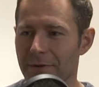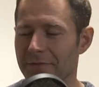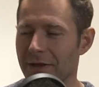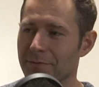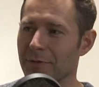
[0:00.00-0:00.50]

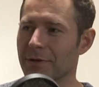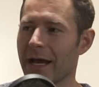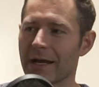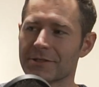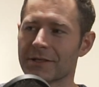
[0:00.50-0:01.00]
I've like put
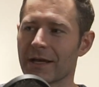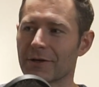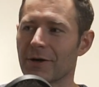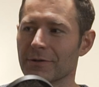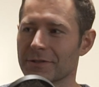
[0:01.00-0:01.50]

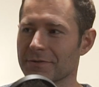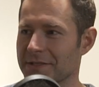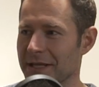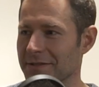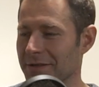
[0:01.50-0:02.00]
hashtag cult of
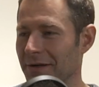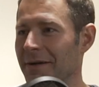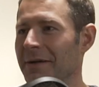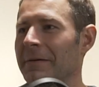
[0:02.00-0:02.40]
center